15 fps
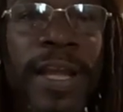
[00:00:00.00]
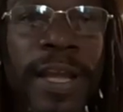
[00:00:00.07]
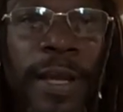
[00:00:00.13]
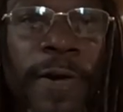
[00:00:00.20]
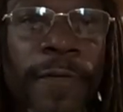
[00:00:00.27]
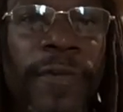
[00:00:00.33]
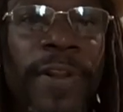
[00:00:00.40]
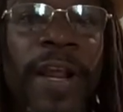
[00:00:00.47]

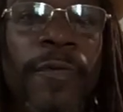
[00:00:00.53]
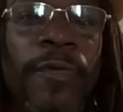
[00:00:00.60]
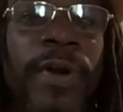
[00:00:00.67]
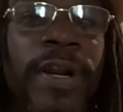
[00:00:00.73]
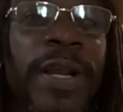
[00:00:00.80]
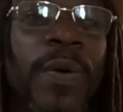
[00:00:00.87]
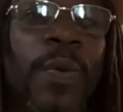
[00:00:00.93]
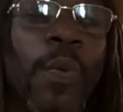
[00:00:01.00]
if they
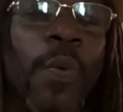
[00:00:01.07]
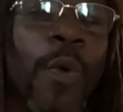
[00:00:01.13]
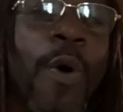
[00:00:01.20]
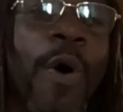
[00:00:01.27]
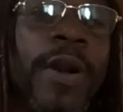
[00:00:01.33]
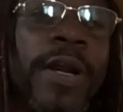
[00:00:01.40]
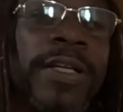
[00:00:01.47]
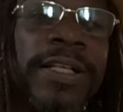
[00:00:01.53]
really
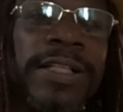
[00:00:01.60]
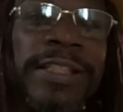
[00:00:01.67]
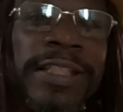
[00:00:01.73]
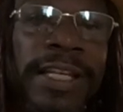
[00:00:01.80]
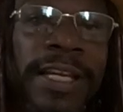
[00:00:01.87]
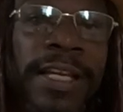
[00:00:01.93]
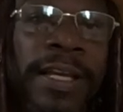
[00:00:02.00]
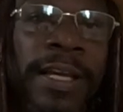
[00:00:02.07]
wanted to
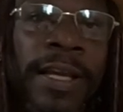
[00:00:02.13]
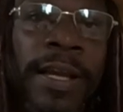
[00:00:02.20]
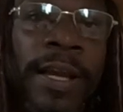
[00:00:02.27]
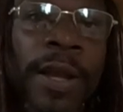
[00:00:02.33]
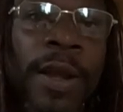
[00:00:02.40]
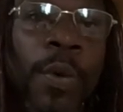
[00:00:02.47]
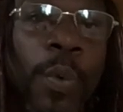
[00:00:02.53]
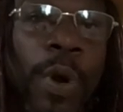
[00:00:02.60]
see
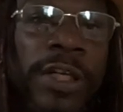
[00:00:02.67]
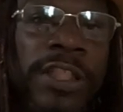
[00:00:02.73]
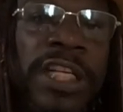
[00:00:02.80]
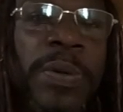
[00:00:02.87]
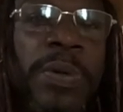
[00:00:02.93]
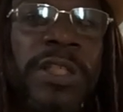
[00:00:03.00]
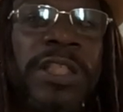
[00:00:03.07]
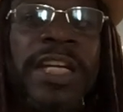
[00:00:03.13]
what
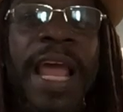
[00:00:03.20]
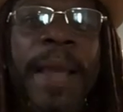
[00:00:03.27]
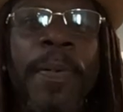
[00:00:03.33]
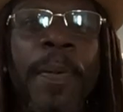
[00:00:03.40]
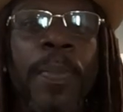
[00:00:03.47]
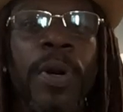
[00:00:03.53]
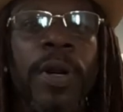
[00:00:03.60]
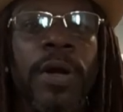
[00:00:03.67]
she was
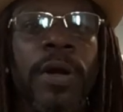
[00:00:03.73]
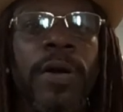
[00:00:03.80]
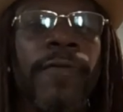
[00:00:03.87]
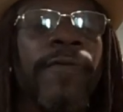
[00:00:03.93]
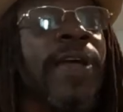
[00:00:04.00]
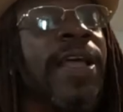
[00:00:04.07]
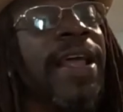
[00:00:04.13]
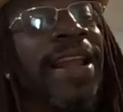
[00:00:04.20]
capable
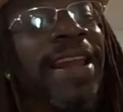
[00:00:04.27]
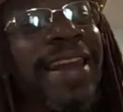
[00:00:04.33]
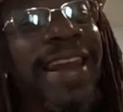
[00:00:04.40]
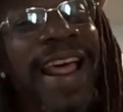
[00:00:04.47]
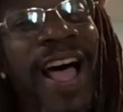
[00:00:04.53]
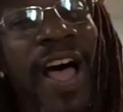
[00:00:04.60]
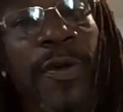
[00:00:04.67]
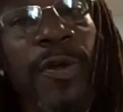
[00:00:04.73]
of.
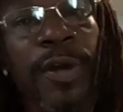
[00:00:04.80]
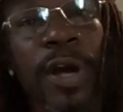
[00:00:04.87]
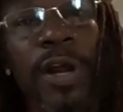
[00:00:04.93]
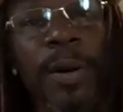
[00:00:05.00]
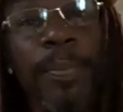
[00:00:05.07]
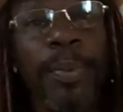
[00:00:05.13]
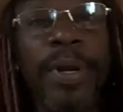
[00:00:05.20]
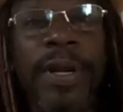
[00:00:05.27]
Now you're
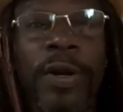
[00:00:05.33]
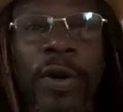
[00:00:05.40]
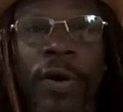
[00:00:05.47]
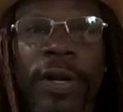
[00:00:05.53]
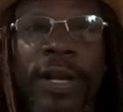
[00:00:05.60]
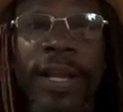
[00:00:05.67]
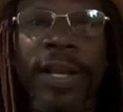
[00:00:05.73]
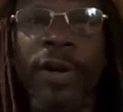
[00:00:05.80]
going to bring
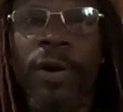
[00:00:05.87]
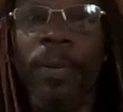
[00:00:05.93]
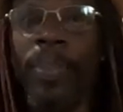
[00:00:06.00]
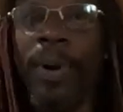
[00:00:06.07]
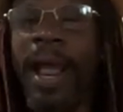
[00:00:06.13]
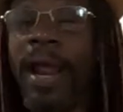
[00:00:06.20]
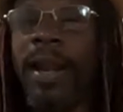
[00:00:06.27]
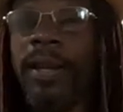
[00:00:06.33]
her in here
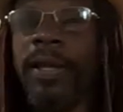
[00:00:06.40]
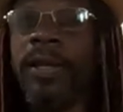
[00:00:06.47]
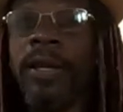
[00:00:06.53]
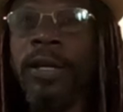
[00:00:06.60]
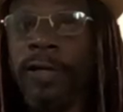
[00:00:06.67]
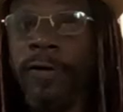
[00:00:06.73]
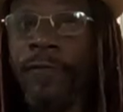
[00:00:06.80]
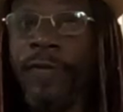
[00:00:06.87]
blindly
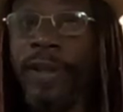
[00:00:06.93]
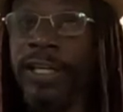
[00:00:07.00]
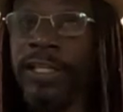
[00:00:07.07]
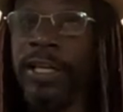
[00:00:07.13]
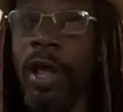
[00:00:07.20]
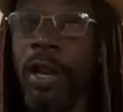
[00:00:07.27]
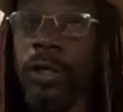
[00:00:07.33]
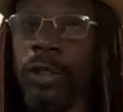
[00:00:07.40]
to
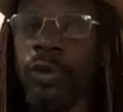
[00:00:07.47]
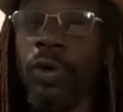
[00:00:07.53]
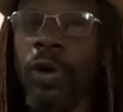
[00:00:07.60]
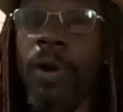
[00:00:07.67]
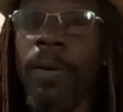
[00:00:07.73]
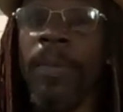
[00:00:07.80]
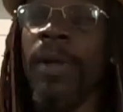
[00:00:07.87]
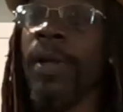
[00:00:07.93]
face Donald
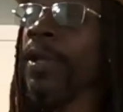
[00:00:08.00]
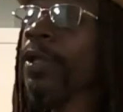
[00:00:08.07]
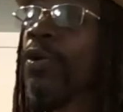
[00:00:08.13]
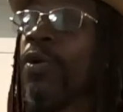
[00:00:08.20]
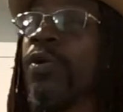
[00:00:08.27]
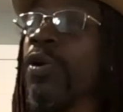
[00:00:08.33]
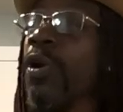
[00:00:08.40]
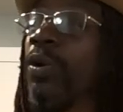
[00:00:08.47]
Trump.
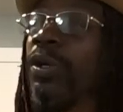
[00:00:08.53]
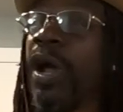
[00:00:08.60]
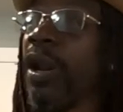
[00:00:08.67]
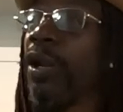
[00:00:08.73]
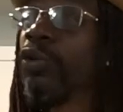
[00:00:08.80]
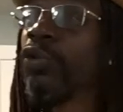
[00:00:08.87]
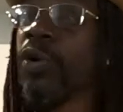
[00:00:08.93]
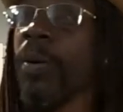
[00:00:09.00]
You know
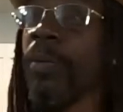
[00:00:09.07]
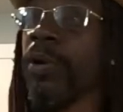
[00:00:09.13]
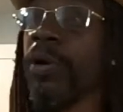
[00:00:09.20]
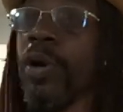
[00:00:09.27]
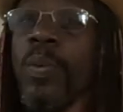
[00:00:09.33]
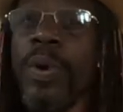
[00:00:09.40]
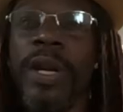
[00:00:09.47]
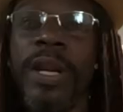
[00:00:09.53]
Donald Trump
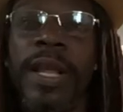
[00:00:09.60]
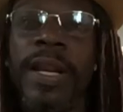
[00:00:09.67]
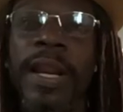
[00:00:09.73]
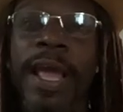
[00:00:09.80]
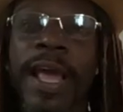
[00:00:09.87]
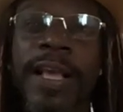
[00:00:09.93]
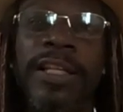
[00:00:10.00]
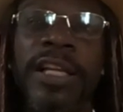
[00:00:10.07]
good with
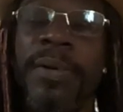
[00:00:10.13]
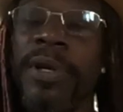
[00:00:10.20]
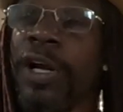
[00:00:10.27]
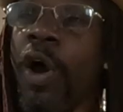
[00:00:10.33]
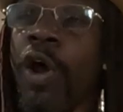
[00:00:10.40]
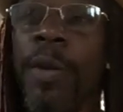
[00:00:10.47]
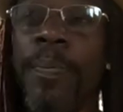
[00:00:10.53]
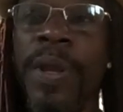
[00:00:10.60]
nicknames. He be
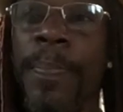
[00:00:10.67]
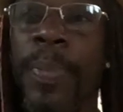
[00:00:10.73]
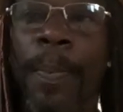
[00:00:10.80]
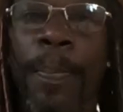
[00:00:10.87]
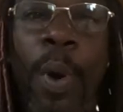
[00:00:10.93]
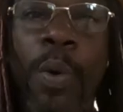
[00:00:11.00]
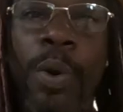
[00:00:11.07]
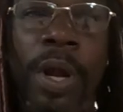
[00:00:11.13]
calling
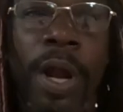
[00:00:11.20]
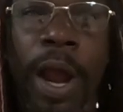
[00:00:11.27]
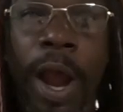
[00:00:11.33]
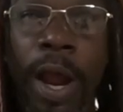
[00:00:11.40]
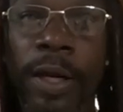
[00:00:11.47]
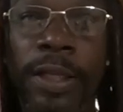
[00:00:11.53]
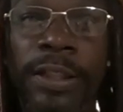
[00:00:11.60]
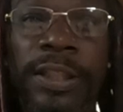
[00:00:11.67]
people
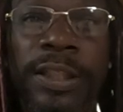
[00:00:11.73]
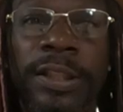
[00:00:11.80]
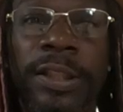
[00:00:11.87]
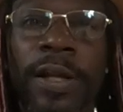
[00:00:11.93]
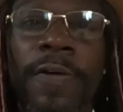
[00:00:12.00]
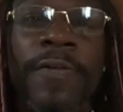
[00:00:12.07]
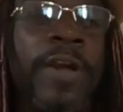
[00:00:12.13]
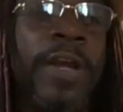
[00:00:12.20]
Pocahontas and
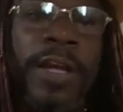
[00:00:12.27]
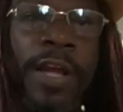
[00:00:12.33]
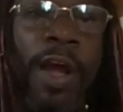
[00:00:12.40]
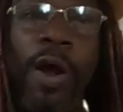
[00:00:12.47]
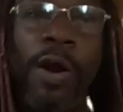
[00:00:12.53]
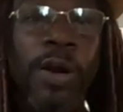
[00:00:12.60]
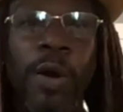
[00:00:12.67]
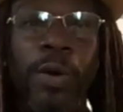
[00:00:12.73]
stuff.
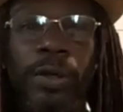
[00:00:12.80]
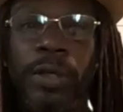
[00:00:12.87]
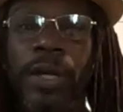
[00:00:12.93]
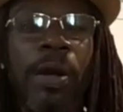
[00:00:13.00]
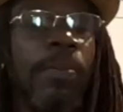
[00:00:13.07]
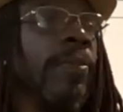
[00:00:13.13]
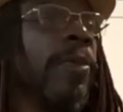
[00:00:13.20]
Y'all know,